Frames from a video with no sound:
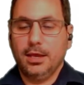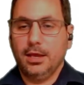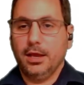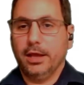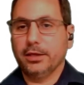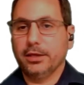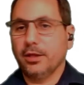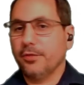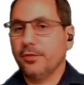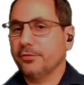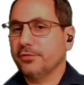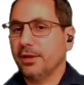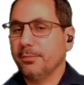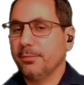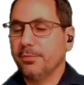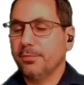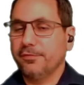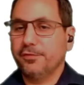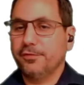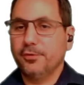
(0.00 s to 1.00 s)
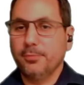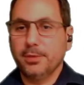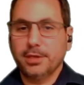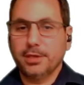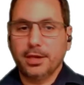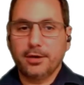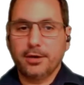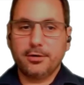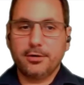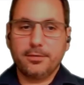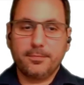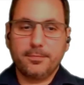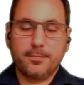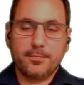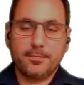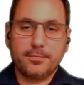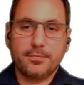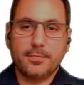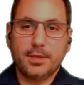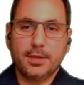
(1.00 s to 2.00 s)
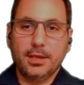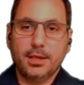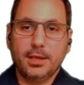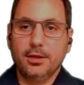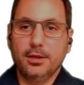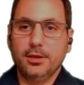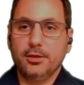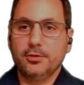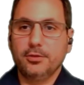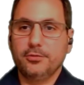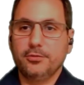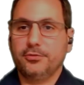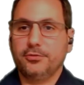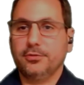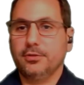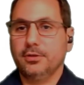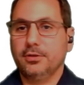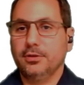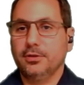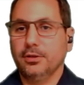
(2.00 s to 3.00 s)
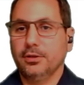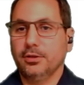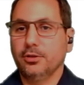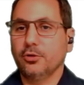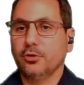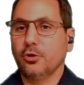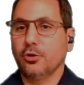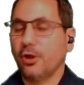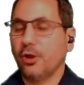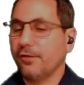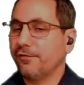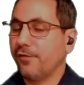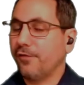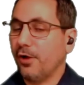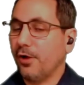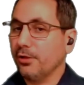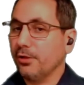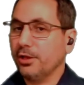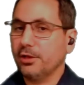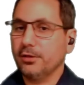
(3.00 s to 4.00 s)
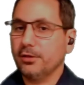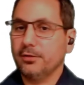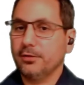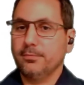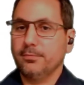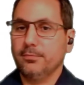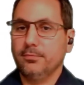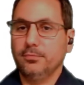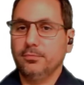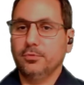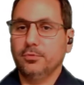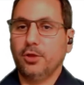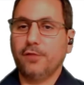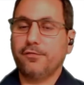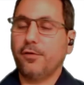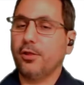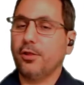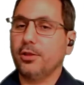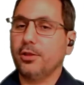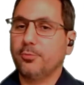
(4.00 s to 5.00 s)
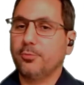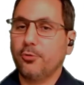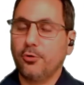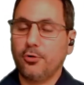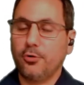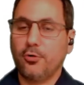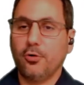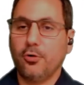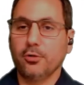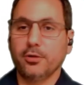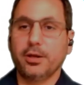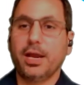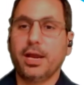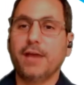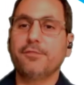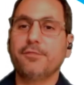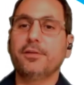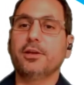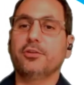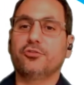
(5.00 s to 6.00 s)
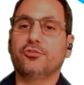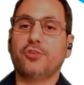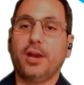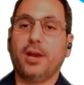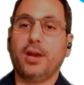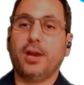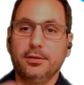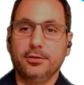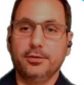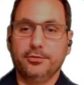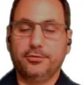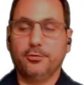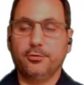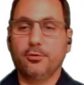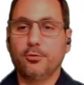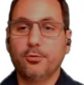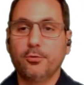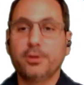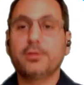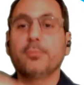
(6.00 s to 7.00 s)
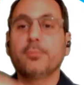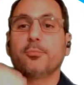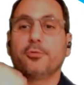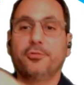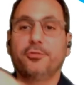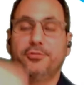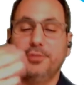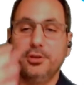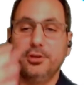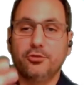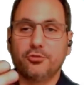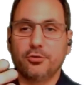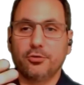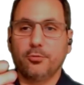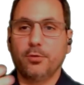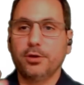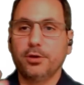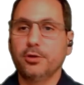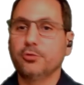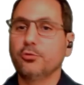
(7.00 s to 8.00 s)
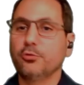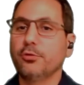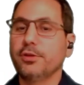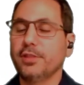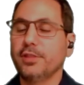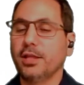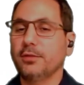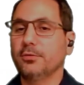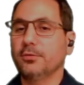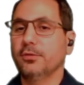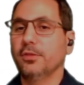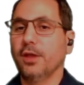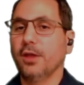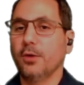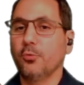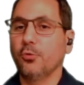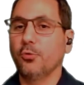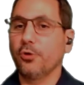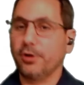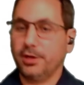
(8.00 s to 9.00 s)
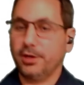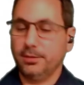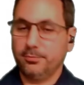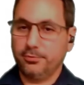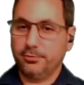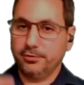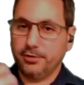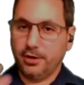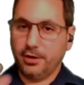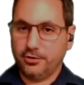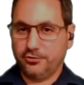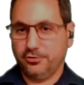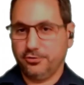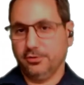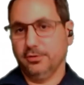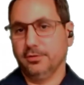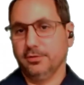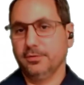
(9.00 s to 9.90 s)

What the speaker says: Another type of human error is not following protocol, not having a checklist or a written procedure when you're doing that work in production.